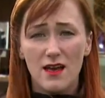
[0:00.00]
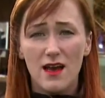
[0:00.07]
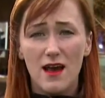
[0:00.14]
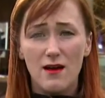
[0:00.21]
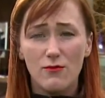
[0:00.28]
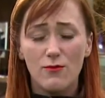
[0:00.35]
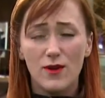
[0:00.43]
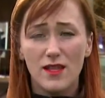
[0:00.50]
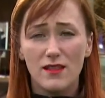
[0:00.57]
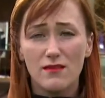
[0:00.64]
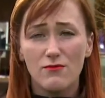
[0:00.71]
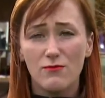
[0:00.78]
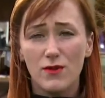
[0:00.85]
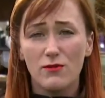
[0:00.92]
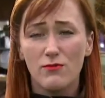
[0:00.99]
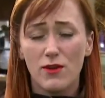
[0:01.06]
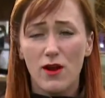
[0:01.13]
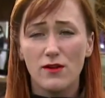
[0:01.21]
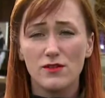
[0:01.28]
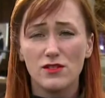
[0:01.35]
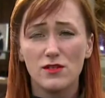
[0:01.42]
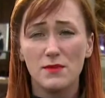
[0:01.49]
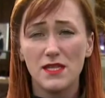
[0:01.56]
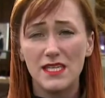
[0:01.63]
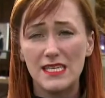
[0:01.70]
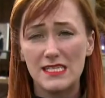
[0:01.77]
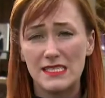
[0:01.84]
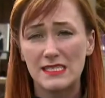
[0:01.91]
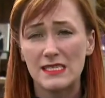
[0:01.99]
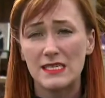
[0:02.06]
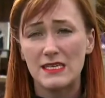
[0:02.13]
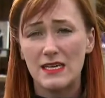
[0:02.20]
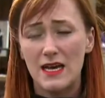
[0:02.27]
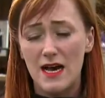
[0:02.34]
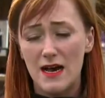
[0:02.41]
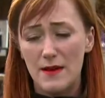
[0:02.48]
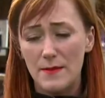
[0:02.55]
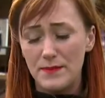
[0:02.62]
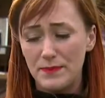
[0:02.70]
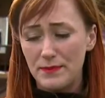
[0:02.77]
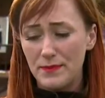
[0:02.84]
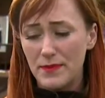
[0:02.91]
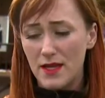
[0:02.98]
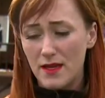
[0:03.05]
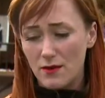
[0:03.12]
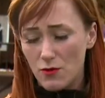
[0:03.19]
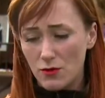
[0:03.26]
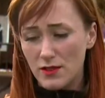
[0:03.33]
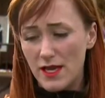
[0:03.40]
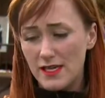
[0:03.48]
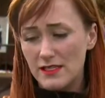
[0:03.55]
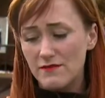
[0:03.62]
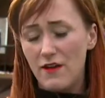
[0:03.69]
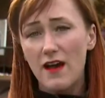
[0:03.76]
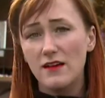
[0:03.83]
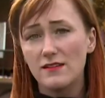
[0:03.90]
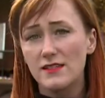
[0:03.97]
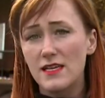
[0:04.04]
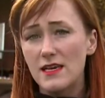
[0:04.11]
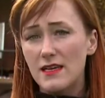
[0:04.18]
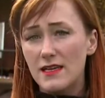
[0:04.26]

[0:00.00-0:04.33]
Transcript: uh, with with regards to police um, and cold case files.